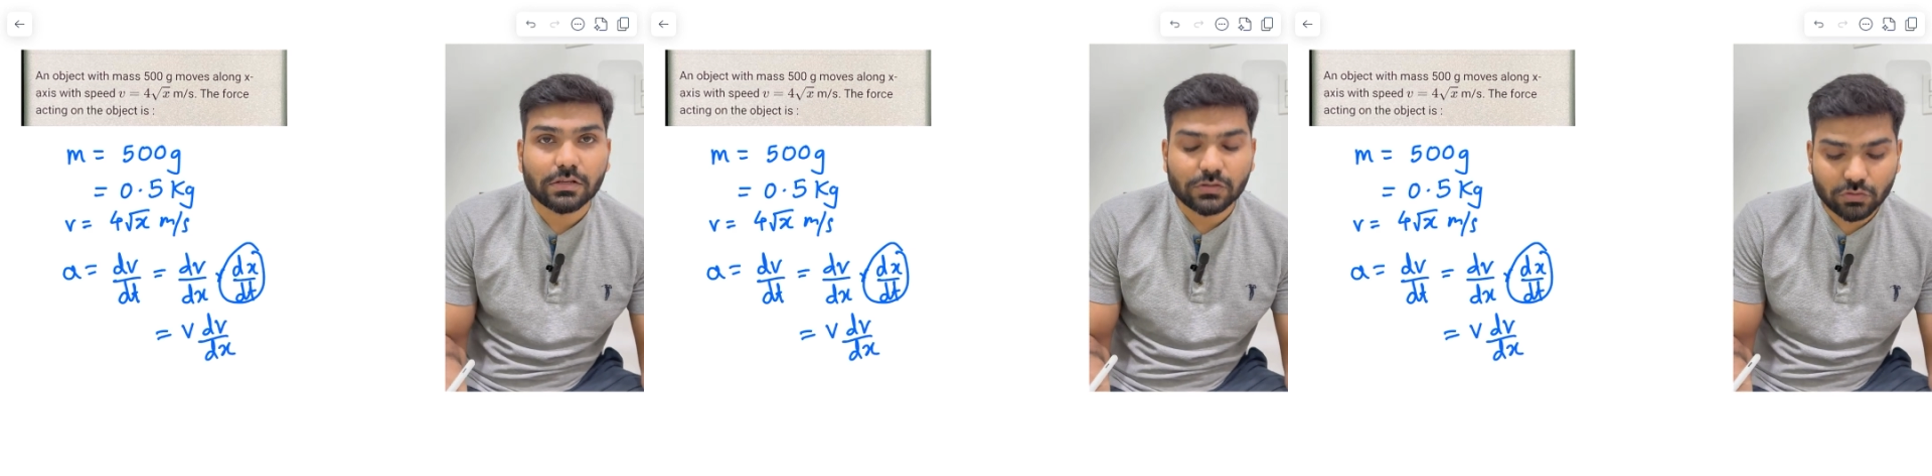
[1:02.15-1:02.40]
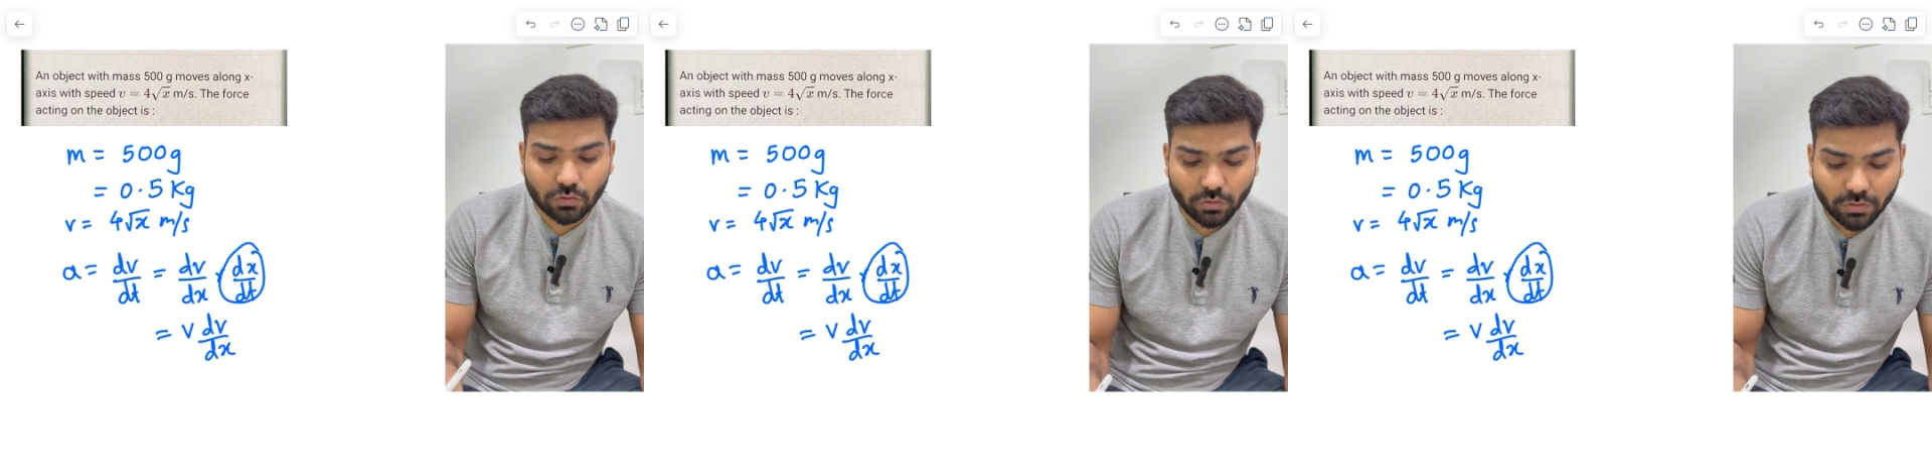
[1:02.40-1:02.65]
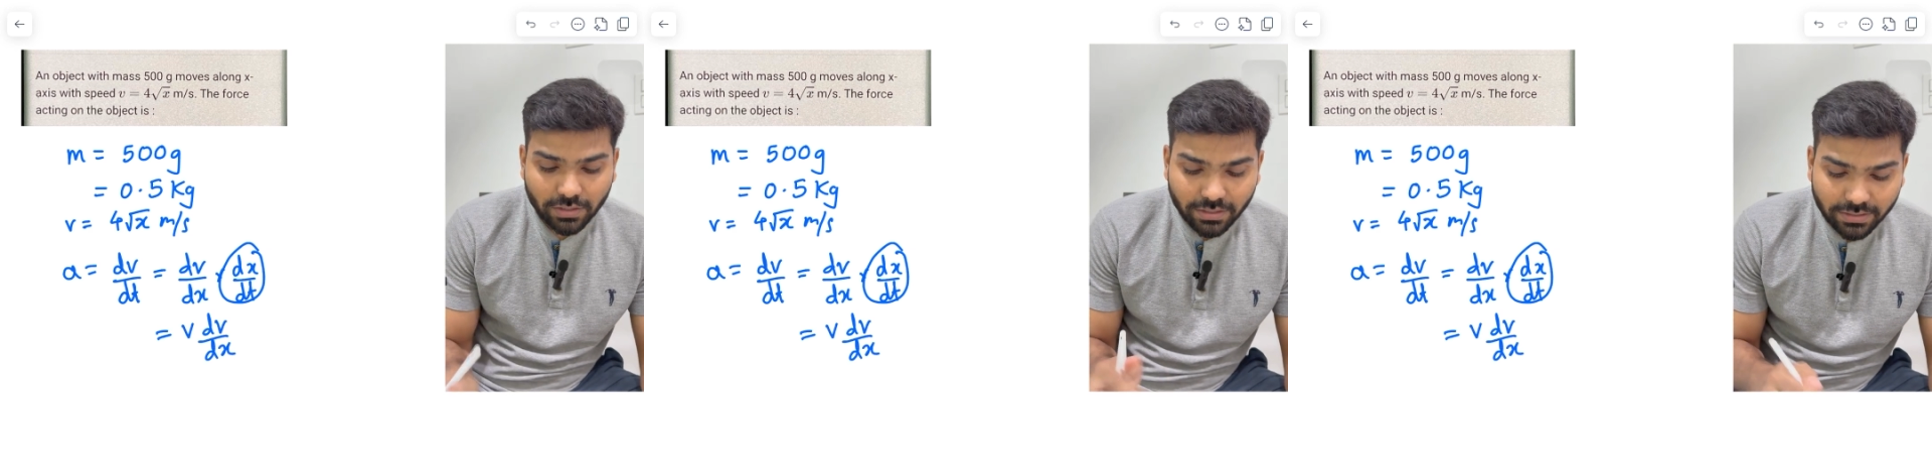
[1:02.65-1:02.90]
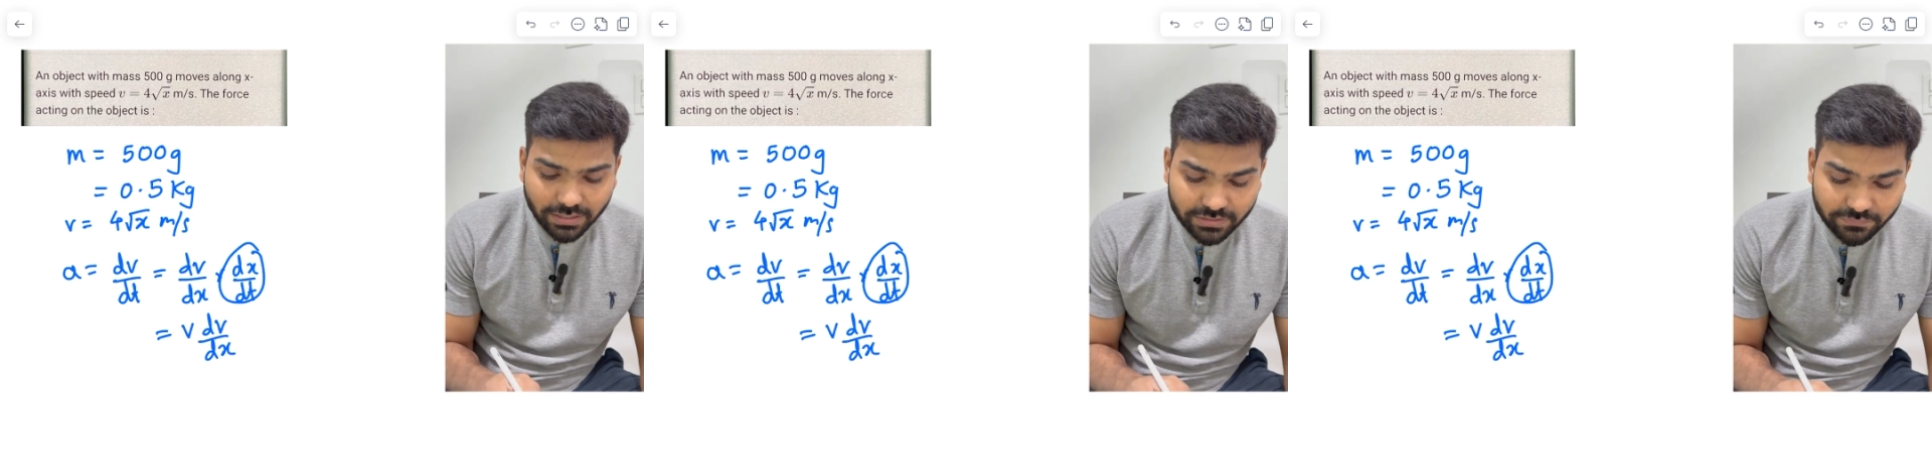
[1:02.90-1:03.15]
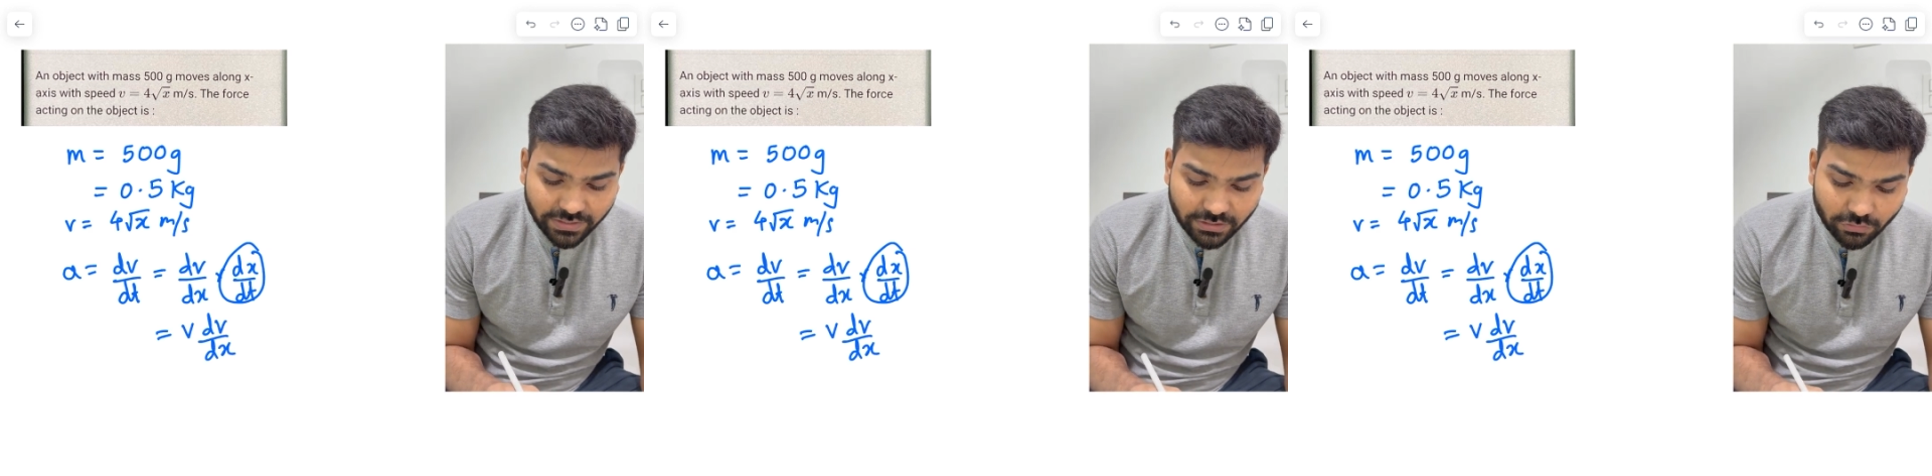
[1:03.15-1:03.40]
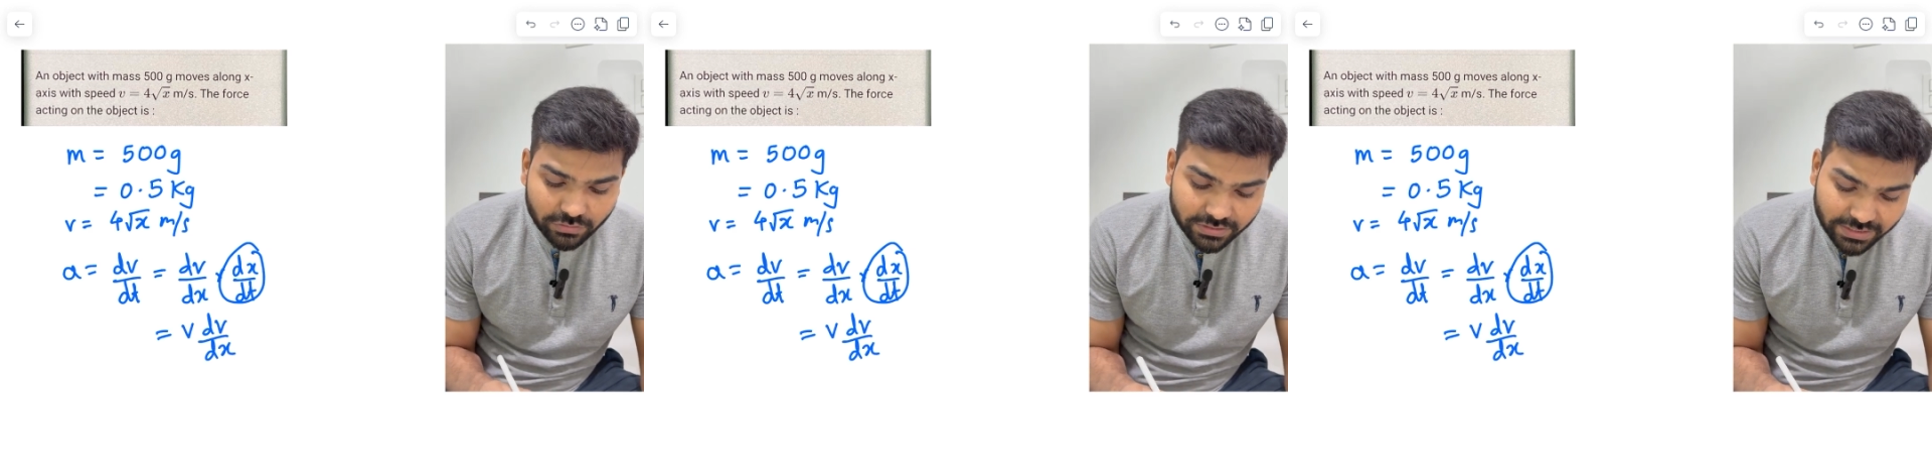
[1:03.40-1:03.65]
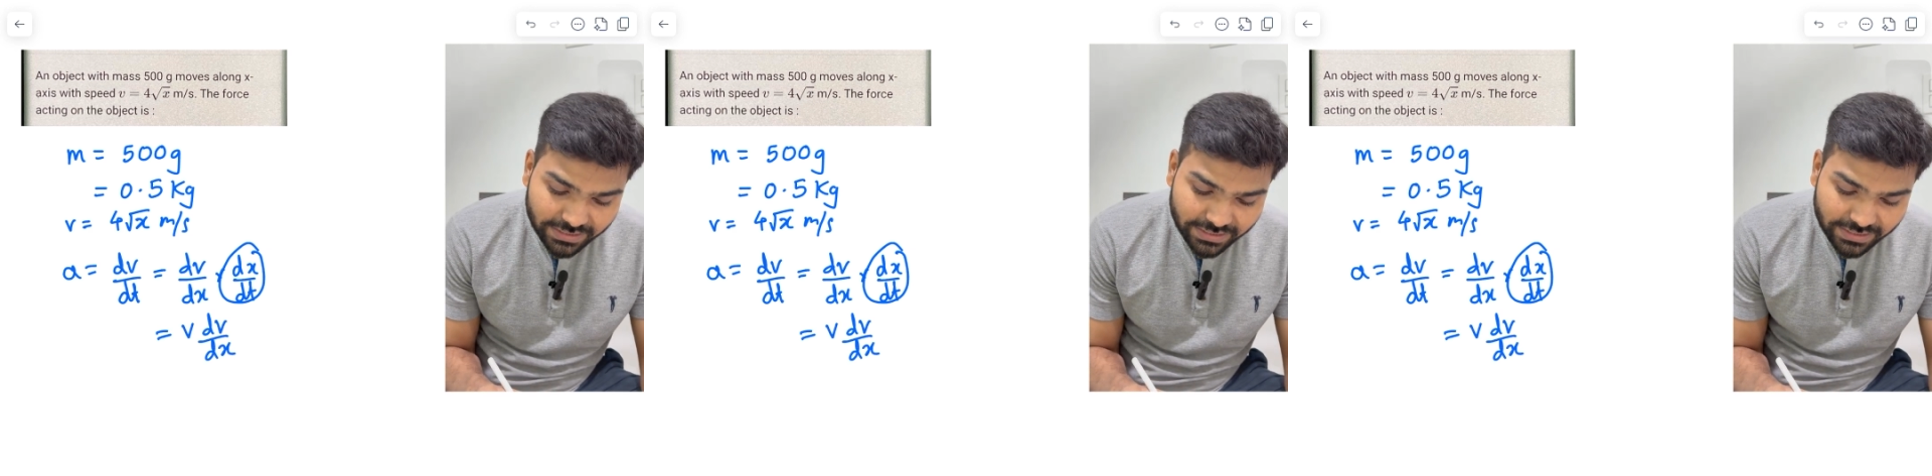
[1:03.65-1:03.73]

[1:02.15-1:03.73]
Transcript: So let us find out